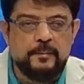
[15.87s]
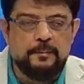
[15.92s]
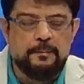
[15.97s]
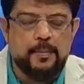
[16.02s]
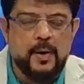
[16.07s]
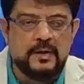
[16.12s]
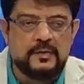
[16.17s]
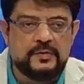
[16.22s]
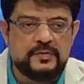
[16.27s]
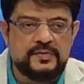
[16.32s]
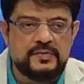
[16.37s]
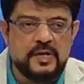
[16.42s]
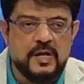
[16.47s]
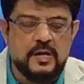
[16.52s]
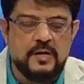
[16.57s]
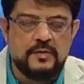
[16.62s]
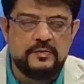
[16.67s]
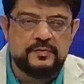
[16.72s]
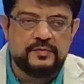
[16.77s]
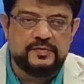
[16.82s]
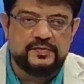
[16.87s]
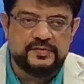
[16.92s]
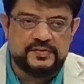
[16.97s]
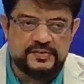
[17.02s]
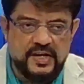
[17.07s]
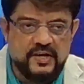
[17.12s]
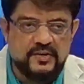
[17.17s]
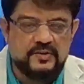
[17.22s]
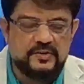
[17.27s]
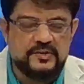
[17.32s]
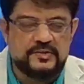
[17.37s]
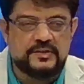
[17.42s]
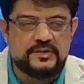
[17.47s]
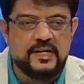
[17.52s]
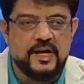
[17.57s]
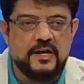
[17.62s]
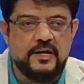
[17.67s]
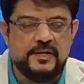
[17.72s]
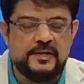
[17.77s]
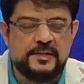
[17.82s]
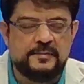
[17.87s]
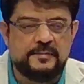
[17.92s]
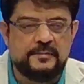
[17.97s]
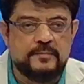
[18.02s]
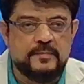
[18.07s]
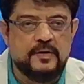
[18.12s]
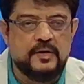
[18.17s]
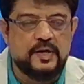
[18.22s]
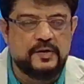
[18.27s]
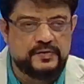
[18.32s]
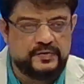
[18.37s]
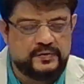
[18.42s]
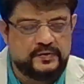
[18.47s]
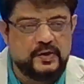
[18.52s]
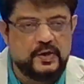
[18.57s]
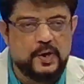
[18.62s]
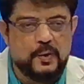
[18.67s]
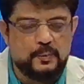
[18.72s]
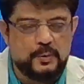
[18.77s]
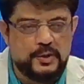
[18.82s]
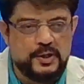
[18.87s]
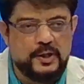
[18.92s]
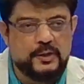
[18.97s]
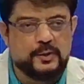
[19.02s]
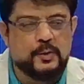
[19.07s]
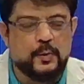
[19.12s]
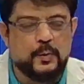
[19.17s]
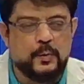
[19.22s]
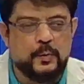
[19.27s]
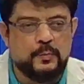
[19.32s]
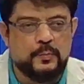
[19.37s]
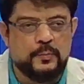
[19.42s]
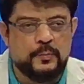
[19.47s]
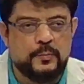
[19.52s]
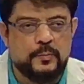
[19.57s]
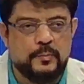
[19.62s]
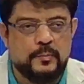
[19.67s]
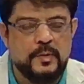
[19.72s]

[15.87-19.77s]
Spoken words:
Pakistan Standard Time. Assalamu alaikum.